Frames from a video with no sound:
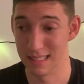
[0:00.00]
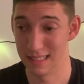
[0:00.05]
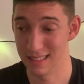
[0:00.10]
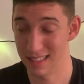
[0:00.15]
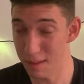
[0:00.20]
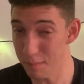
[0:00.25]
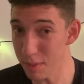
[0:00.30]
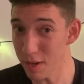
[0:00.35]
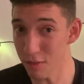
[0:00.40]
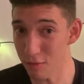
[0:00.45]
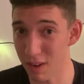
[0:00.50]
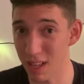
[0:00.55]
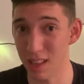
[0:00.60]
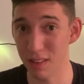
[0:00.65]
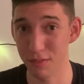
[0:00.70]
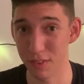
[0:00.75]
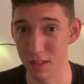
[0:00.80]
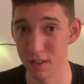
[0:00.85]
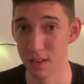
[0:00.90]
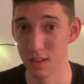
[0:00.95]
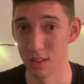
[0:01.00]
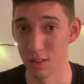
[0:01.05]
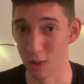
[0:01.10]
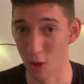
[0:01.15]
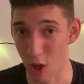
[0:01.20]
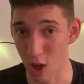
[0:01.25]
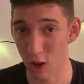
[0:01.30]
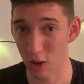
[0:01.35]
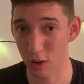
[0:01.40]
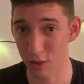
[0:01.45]
They've been irrelevant
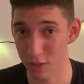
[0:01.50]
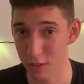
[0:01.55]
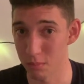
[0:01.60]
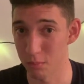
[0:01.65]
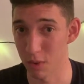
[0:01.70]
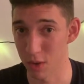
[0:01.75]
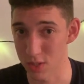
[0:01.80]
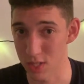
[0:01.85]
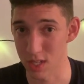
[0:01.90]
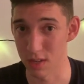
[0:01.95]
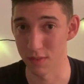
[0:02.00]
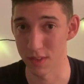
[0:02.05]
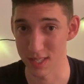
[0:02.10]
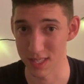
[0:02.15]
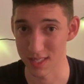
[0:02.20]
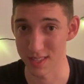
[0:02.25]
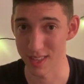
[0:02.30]
longer than most of us